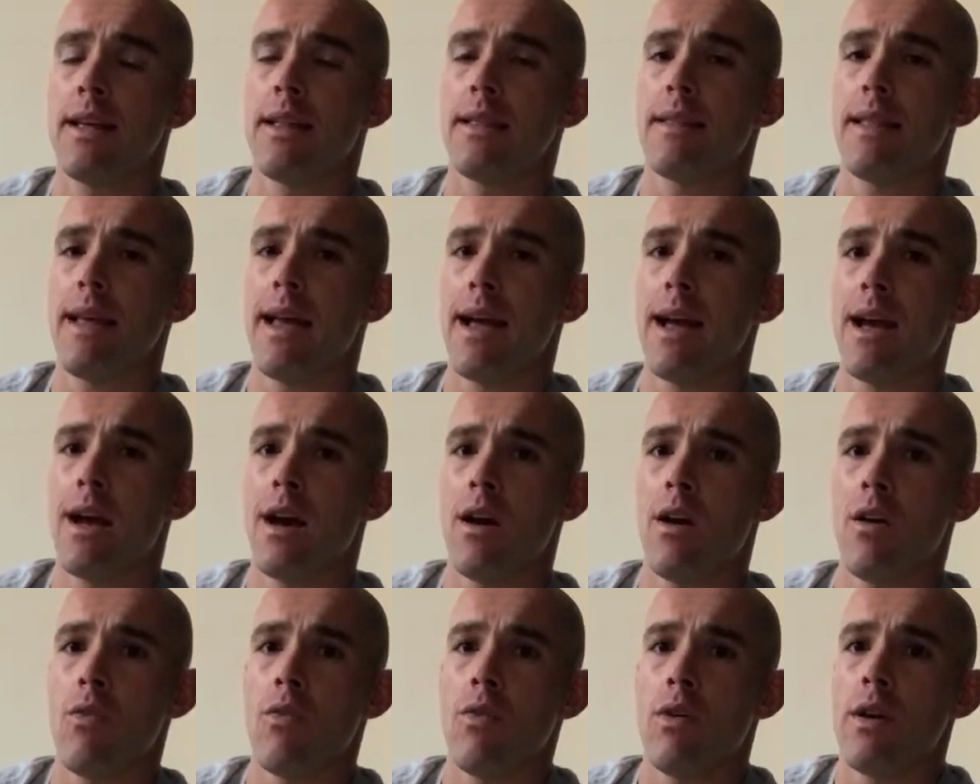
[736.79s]

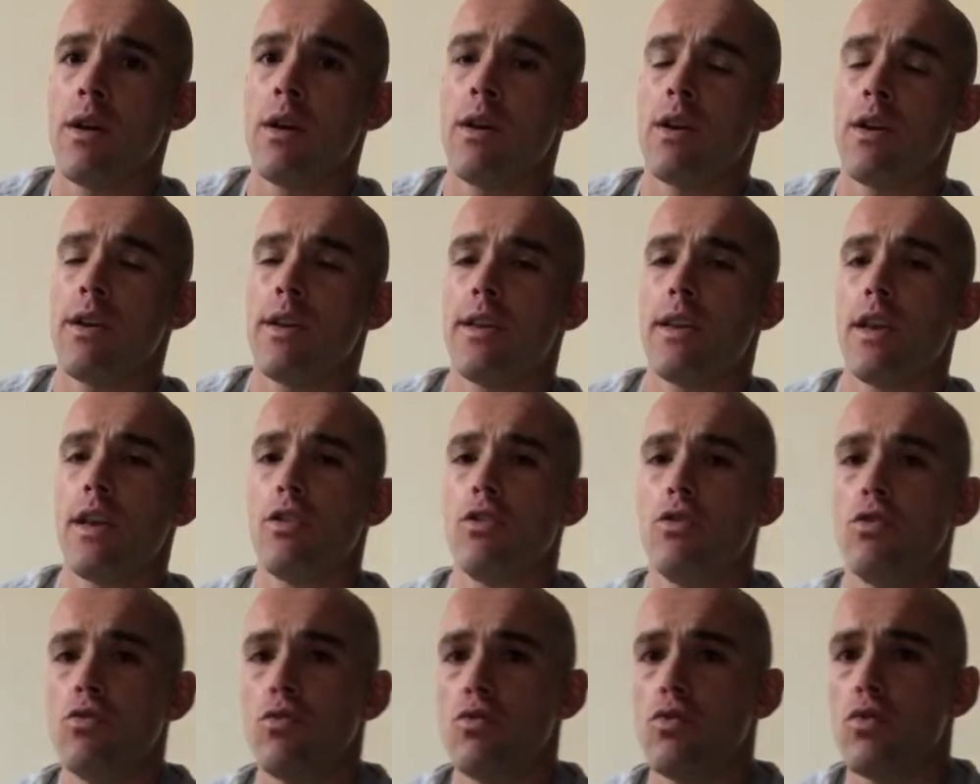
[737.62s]
Now, can
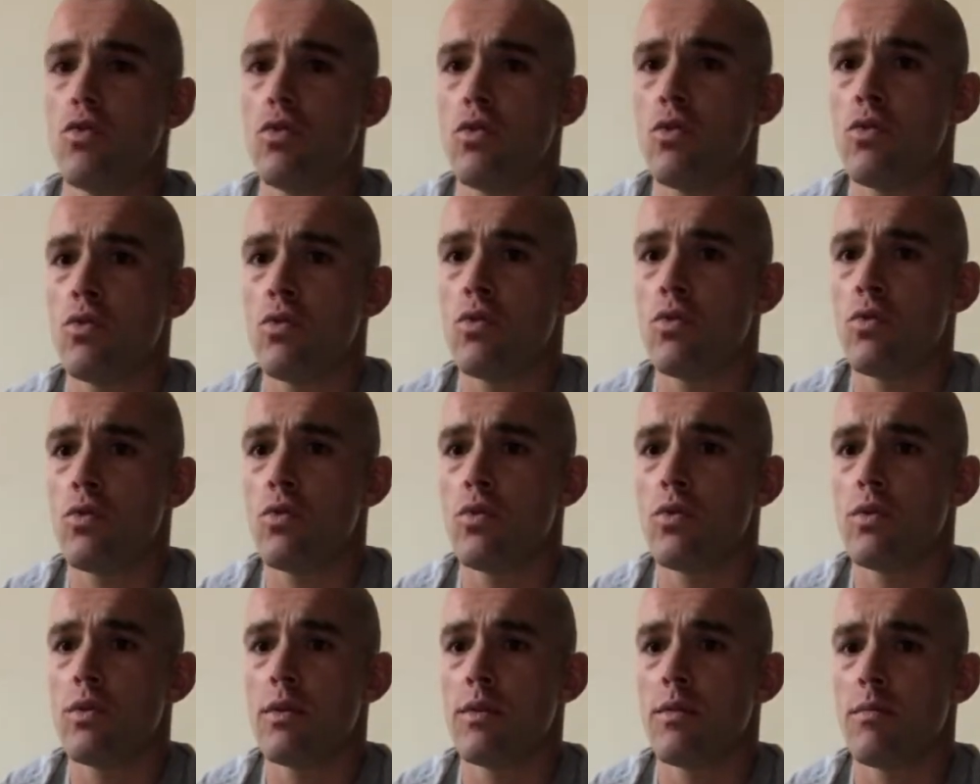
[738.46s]
you
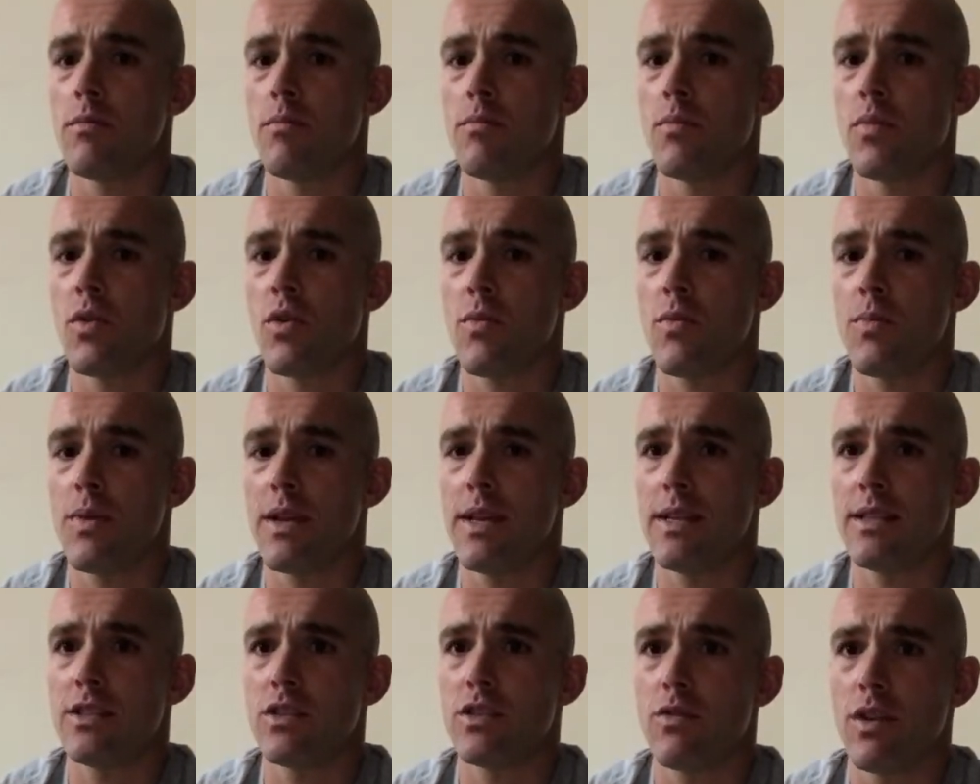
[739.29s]
do
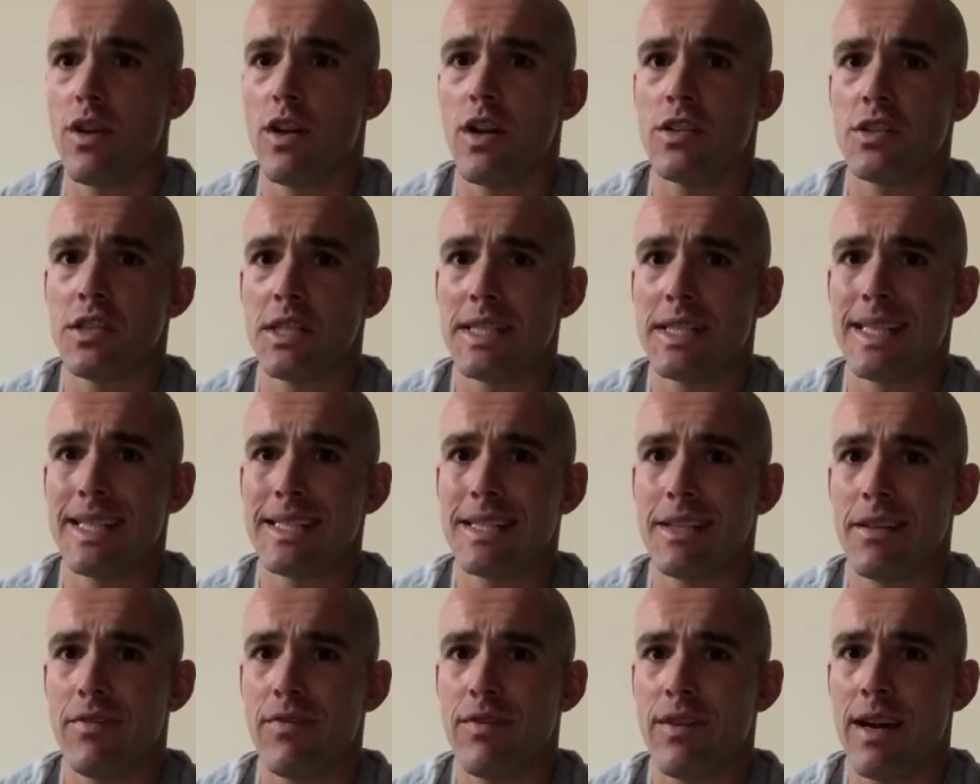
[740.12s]
burpees
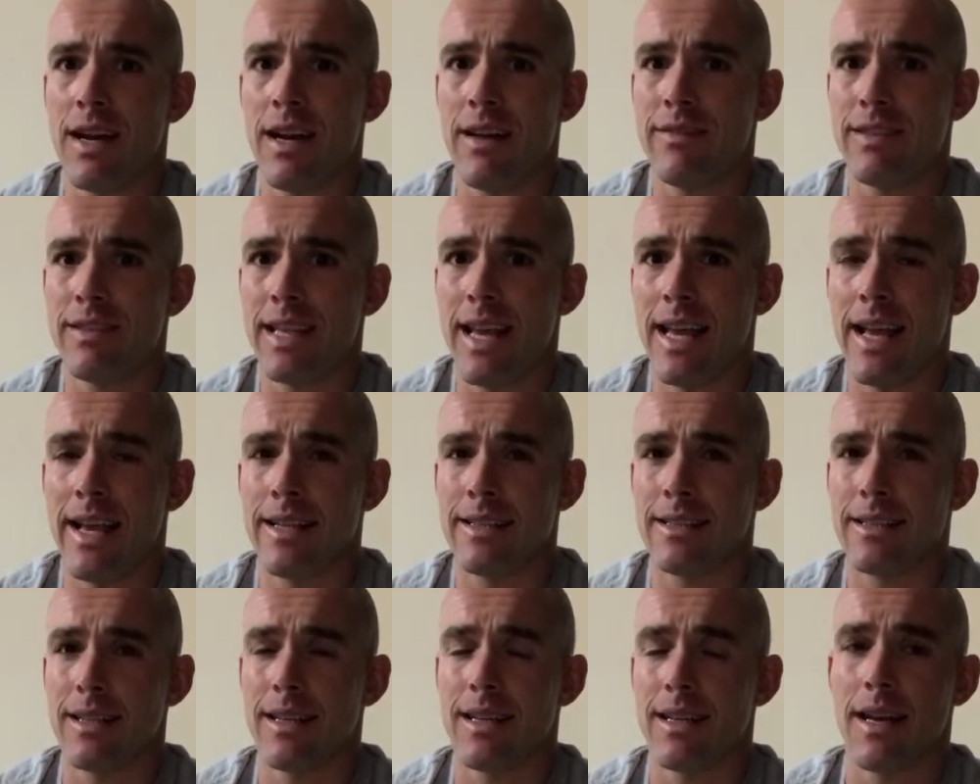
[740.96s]
365
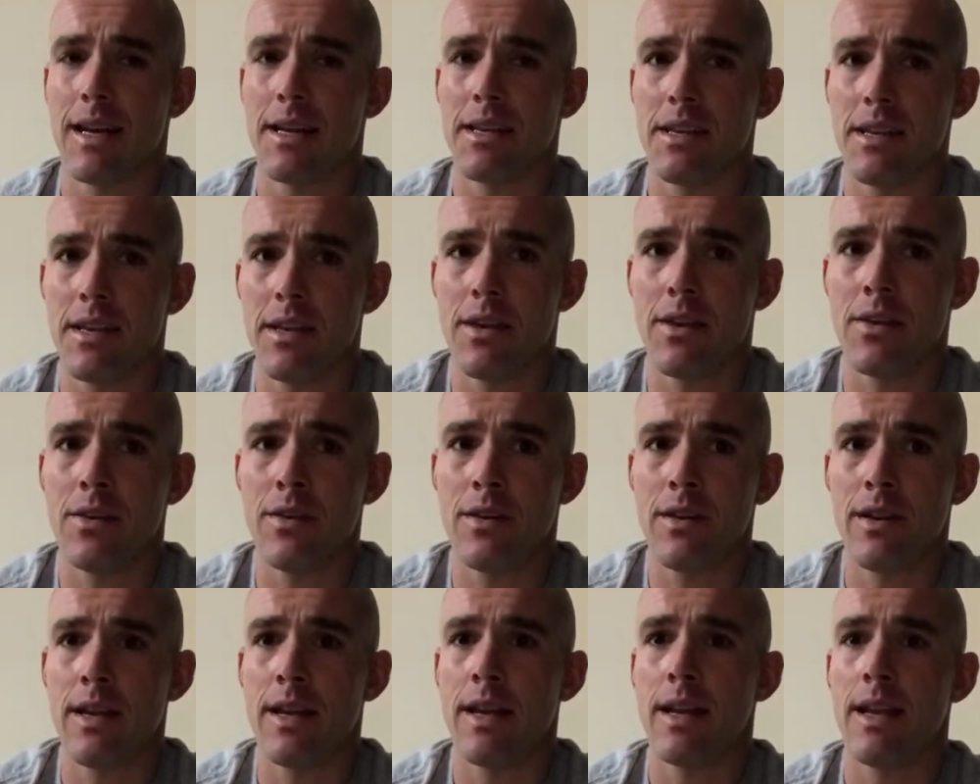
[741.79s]
days a year?